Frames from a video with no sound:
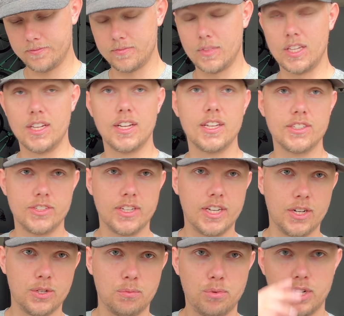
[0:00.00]
It is an air
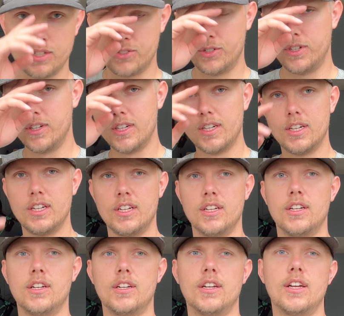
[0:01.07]
compressor.
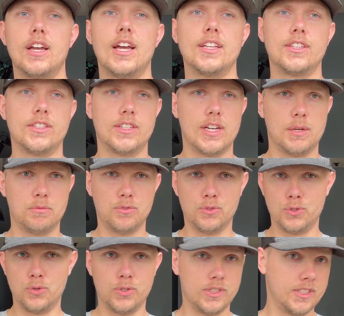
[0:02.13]
At the time of
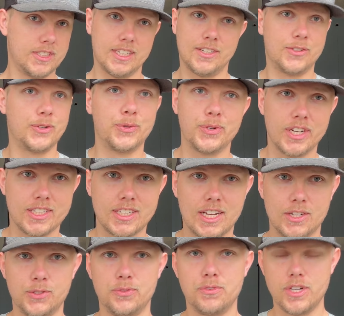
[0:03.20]
recording this, I don't know what I
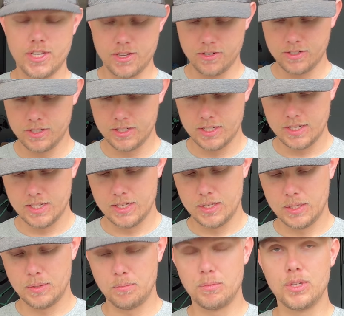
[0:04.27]
titled the video,
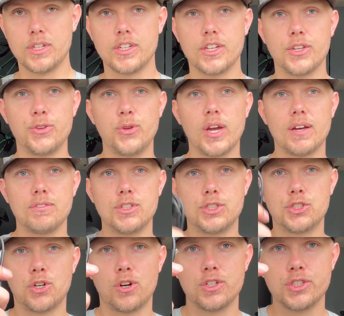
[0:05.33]
but you have the
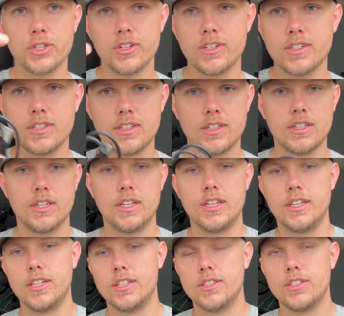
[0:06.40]
charger,
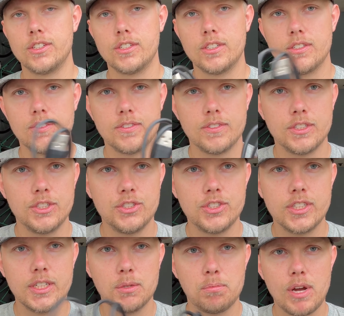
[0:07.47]
and you just
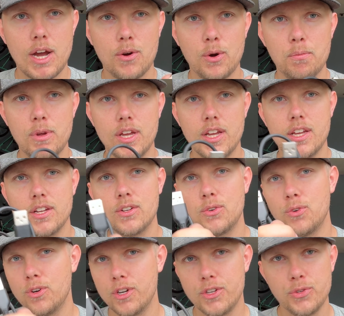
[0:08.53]
need a power bank
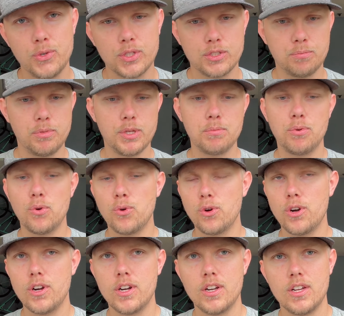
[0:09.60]
or a USB
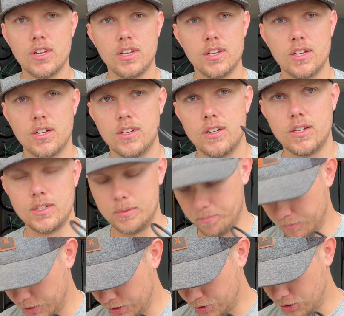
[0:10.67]
port
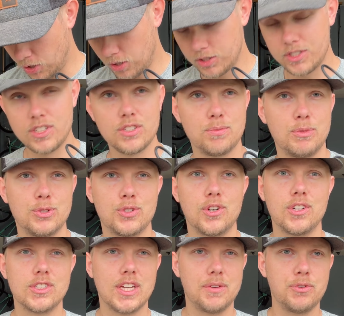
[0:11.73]
to charge this. Most
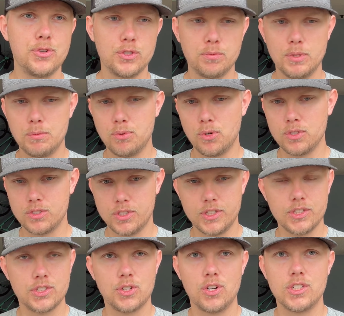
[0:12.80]
cars have USB ports, so you can
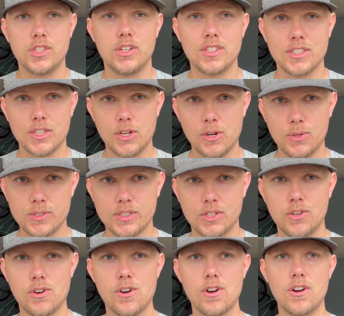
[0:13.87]
charge it on the go in the
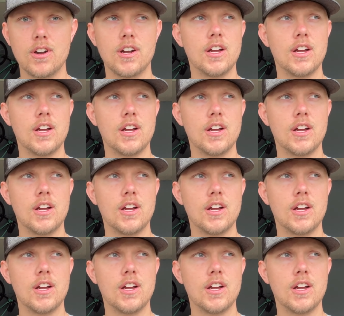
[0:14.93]
car.